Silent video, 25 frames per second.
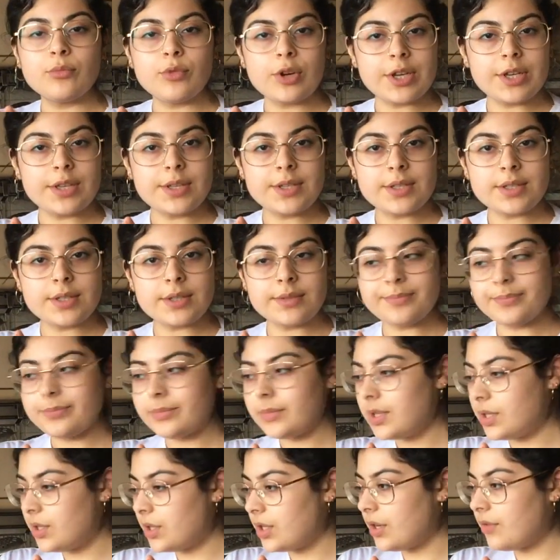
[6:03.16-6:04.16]
some
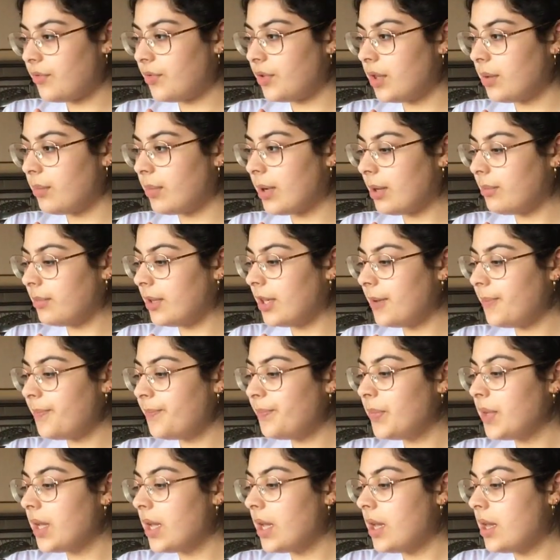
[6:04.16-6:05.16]
rice to serve with the
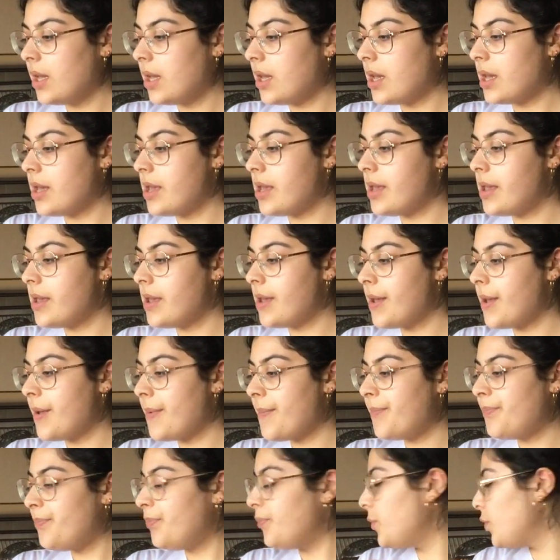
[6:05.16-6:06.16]
bamia.
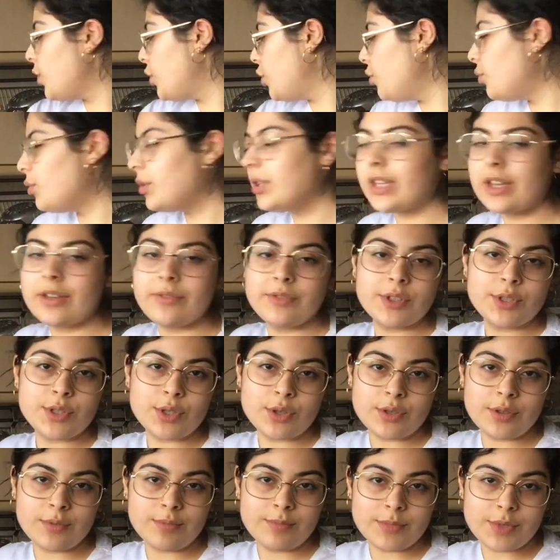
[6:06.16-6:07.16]
You wouldn't
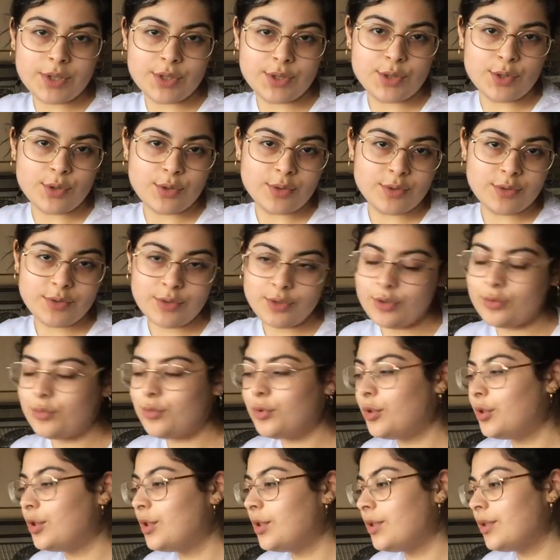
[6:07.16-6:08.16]
have this on its own.
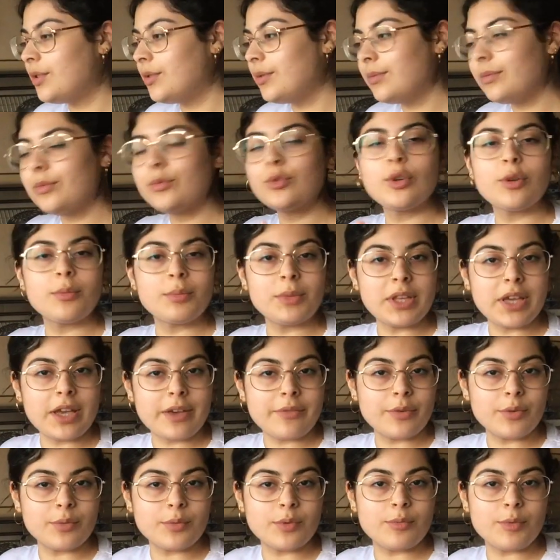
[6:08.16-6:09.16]
You would
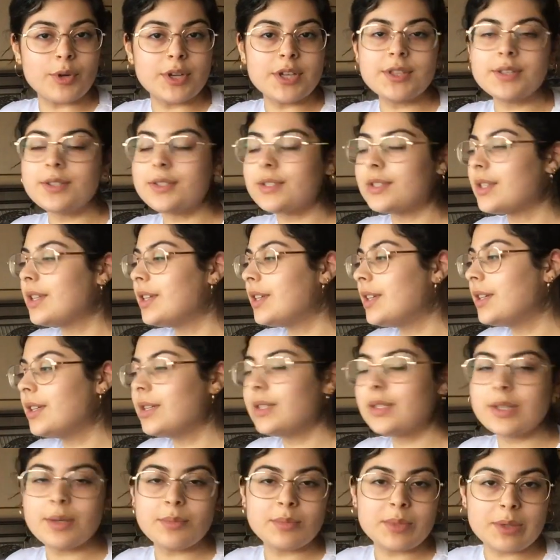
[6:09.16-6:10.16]
normally have it with rice,
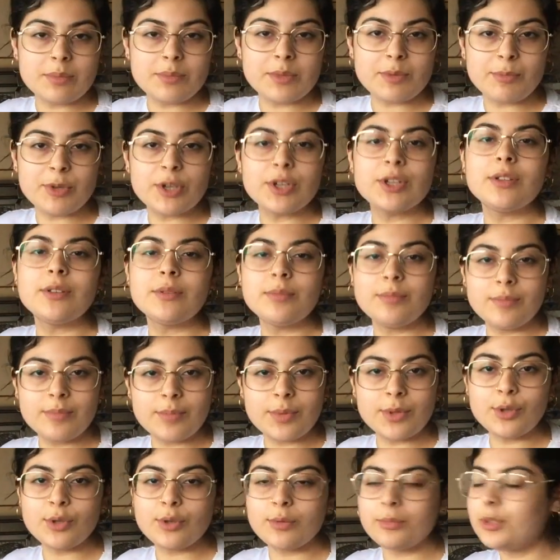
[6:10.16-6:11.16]
sometimes bread,
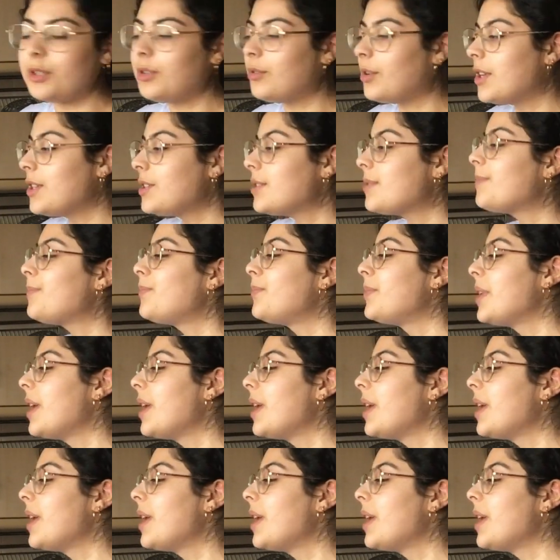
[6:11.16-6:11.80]
but normally rice.